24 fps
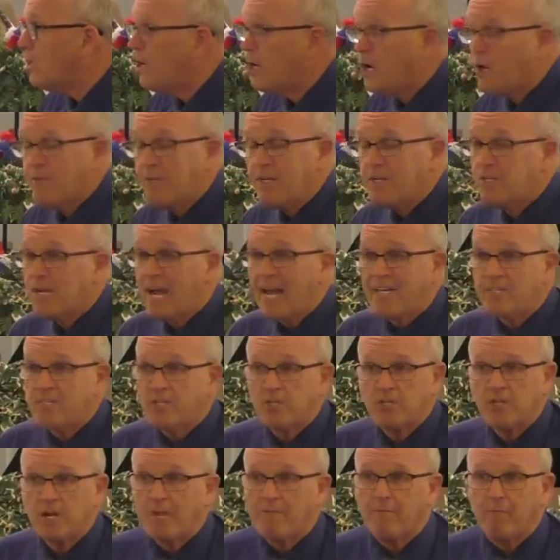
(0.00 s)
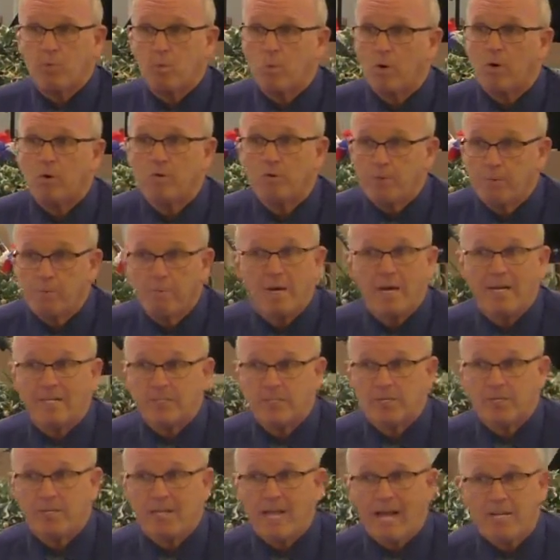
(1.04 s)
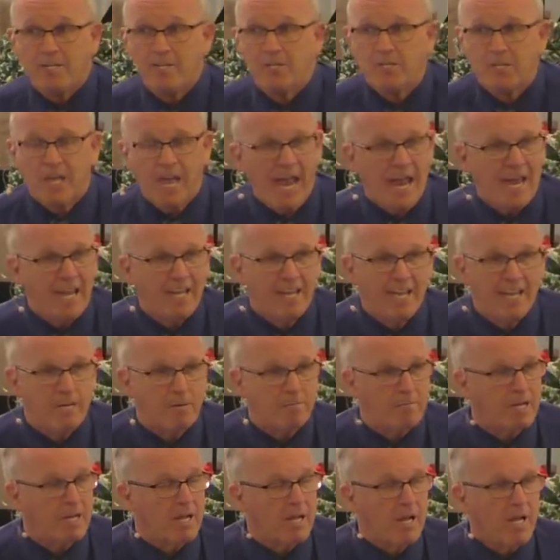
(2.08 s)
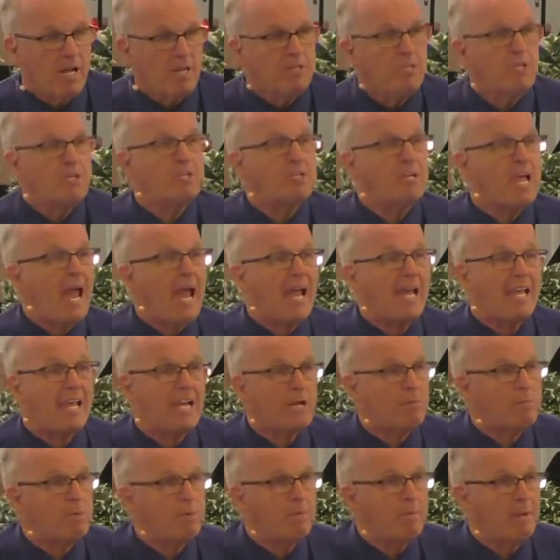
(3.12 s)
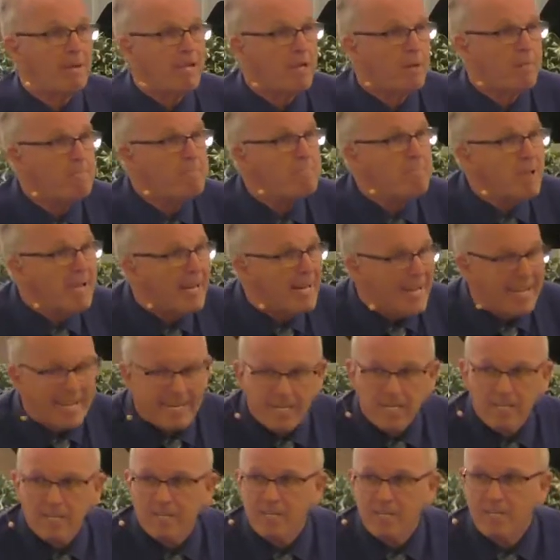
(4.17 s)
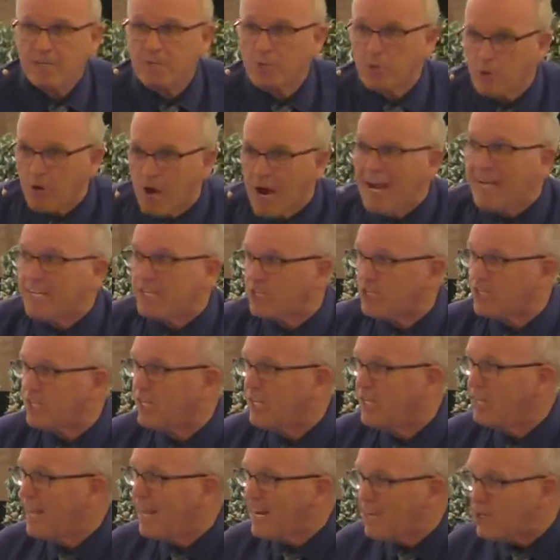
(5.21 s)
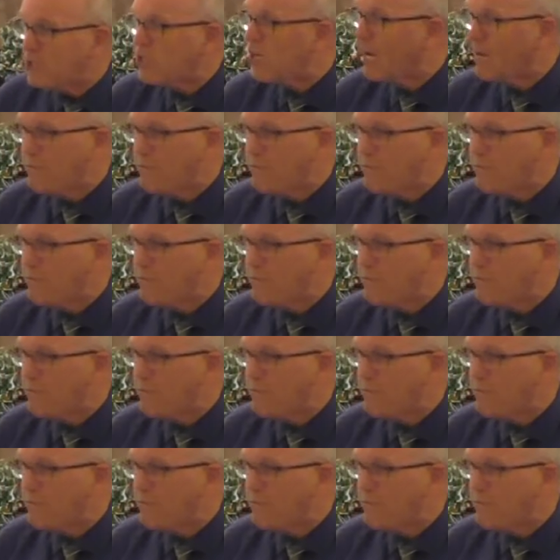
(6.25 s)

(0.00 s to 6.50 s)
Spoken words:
these guys just love the world too much. I just can't get them to be committed to Christ. They just love the